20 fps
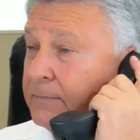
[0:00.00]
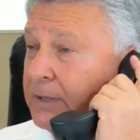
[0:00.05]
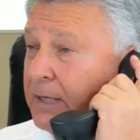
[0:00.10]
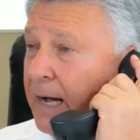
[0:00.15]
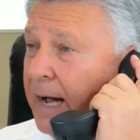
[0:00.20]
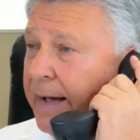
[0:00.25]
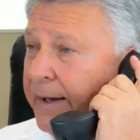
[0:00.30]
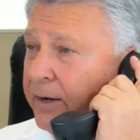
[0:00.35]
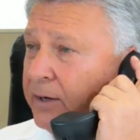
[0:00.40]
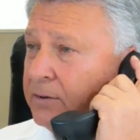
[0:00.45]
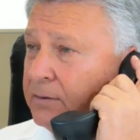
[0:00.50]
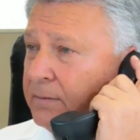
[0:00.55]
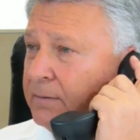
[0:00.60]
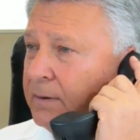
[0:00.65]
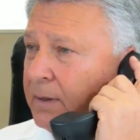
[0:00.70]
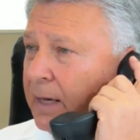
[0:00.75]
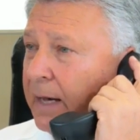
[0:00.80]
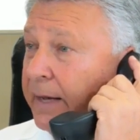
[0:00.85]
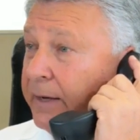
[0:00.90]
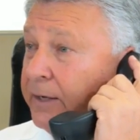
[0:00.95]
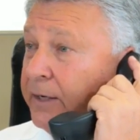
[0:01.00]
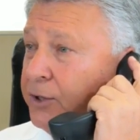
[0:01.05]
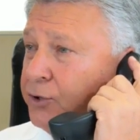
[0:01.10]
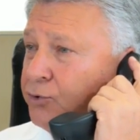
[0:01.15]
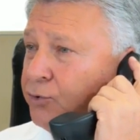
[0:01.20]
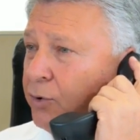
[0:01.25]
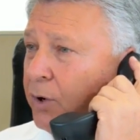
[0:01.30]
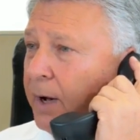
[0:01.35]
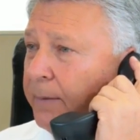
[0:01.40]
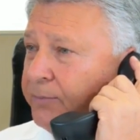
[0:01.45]
Kyle, I need
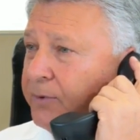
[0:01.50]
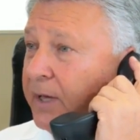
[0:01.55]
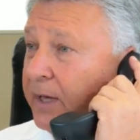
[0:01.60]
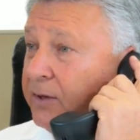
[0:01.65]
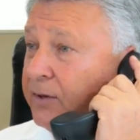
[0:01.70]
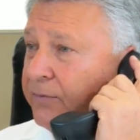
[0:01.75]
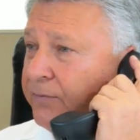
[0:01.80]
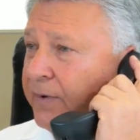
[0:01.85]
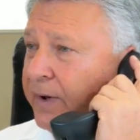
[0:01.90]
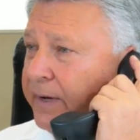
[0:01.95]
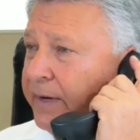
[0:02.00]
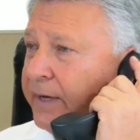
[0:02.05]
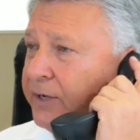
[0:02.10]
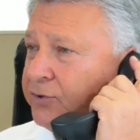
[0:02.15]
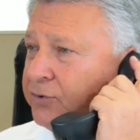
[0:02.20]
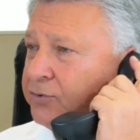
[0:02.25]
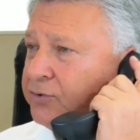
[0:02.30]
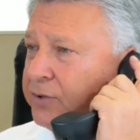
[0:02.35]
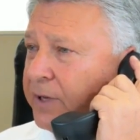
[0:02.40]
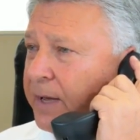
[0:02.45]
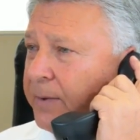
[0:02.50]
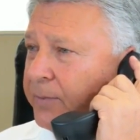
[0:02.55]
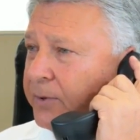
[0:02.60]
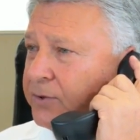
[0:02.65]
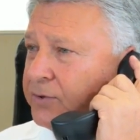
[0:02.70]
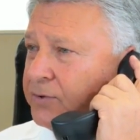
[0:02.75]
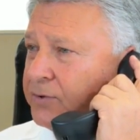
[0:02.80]
you to update the financial statements.